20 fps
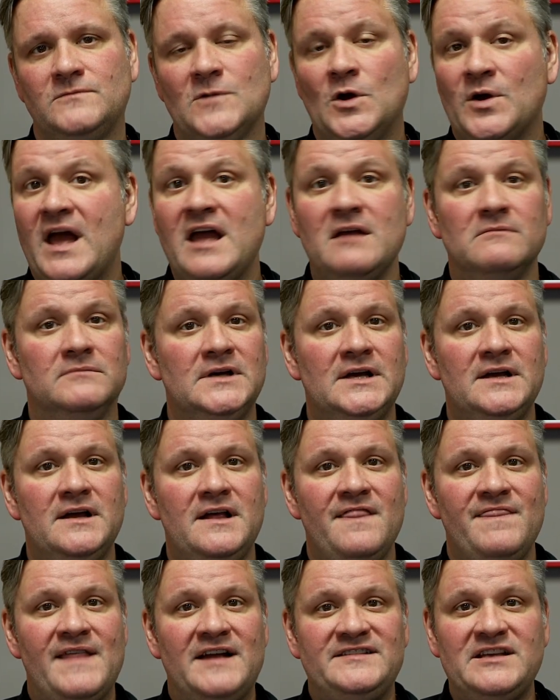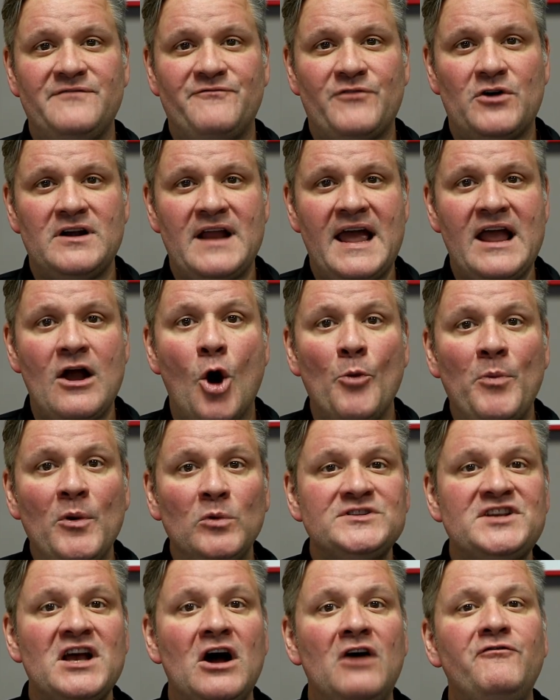Okay, That's it for today. Hope it
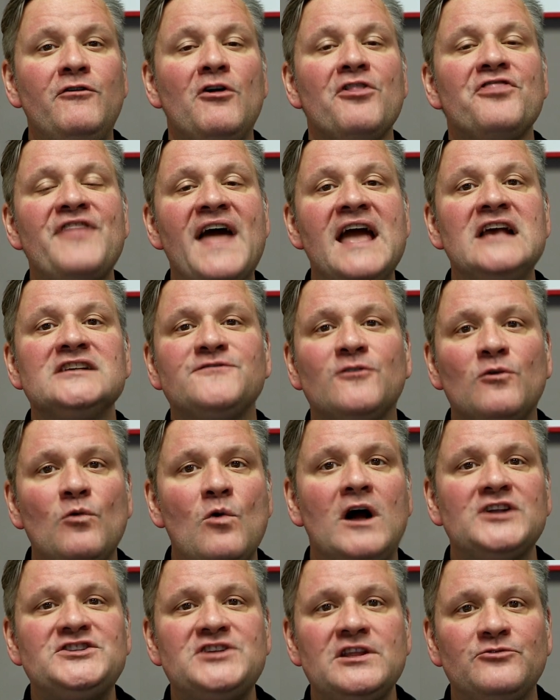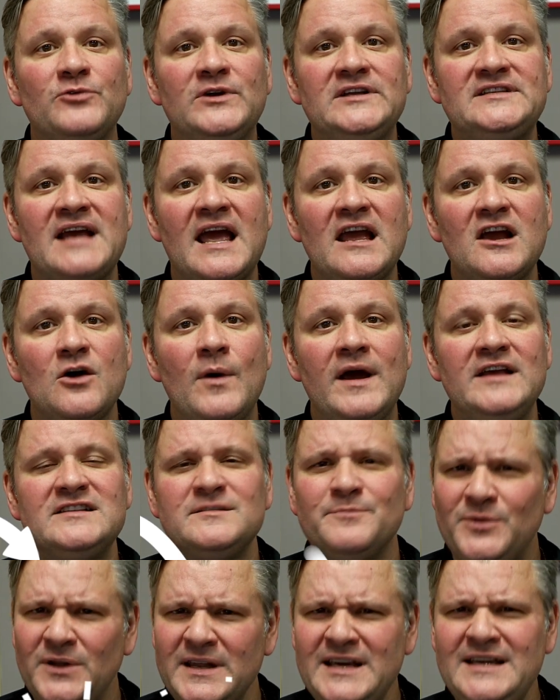was helpful. Thanks for watching 3 Takeaways,
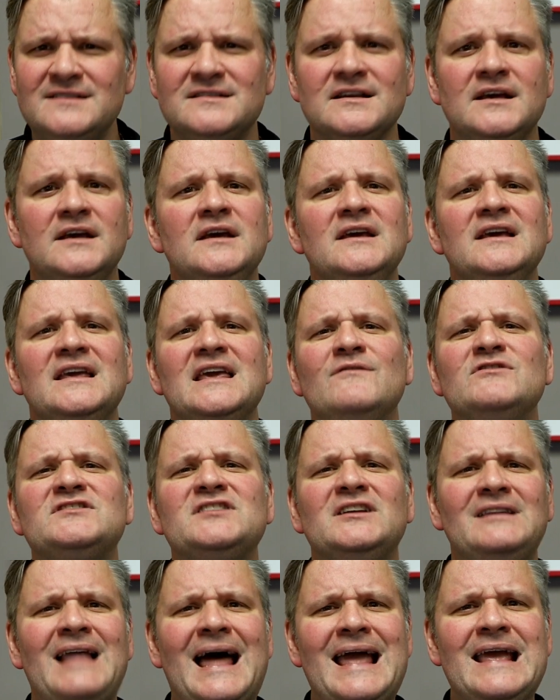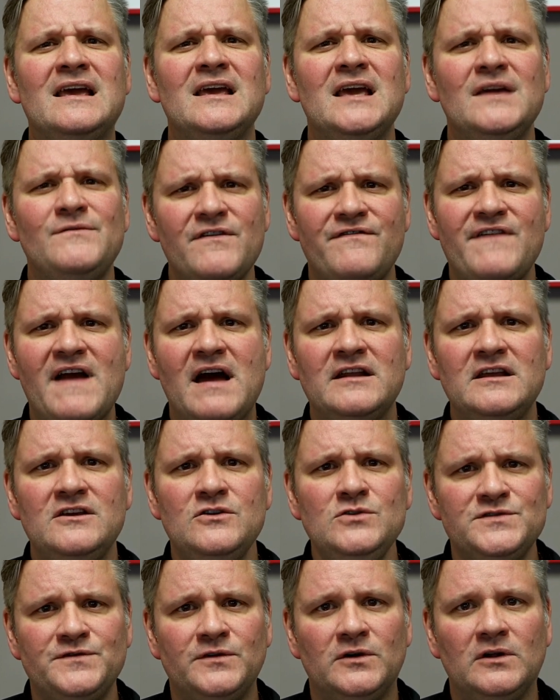and please give us a like if you found it
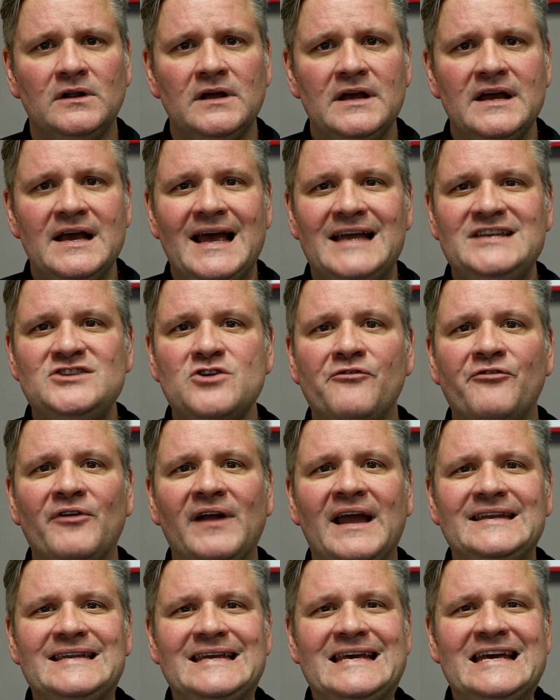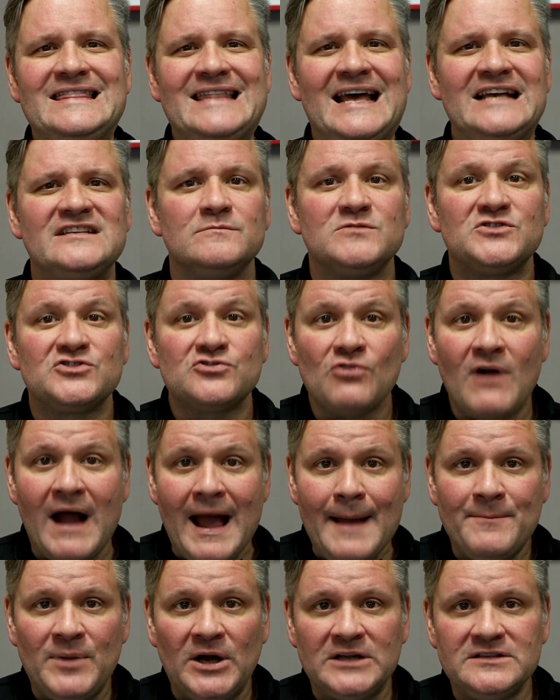useful. And don't forget to hit that
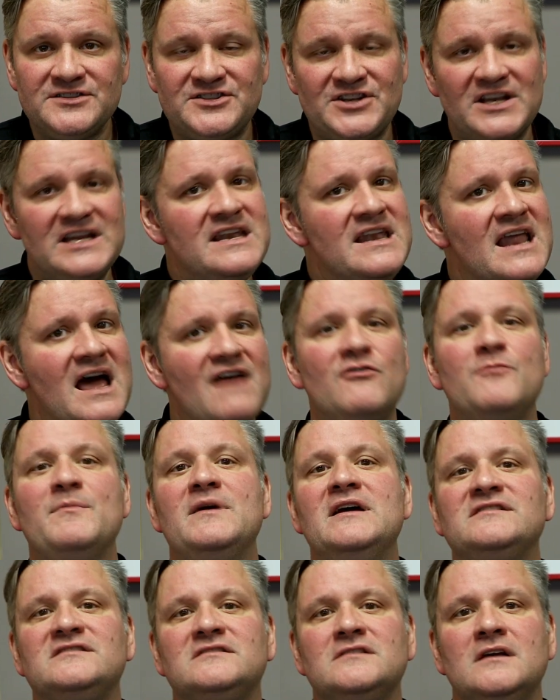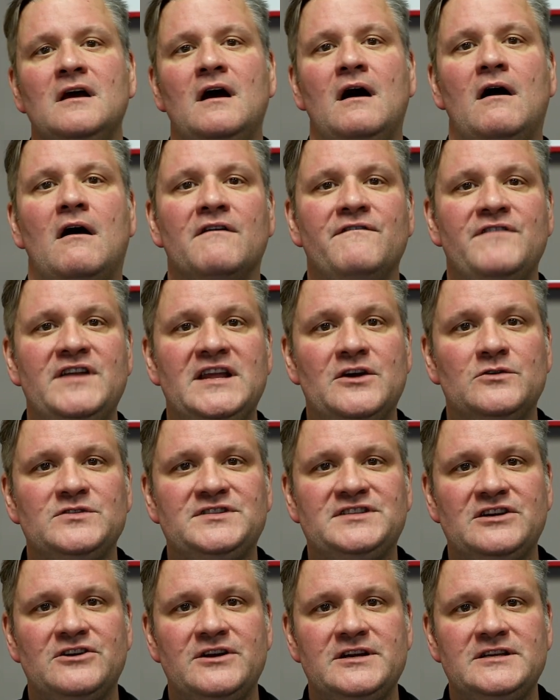subscribe button so you never miss our video
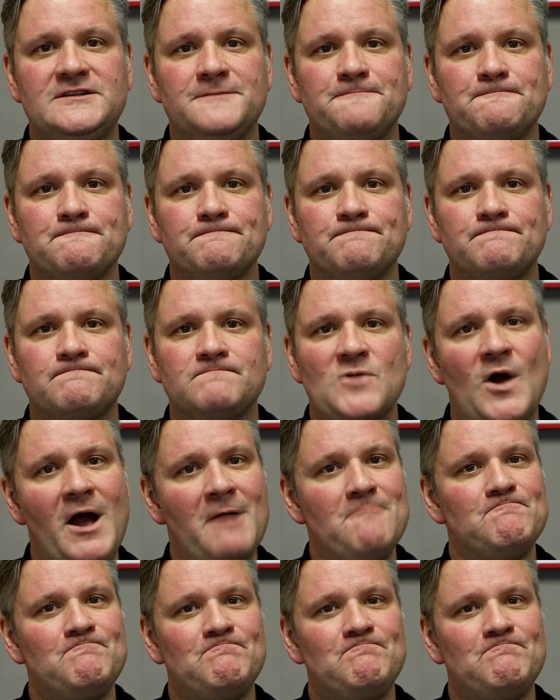series. All right,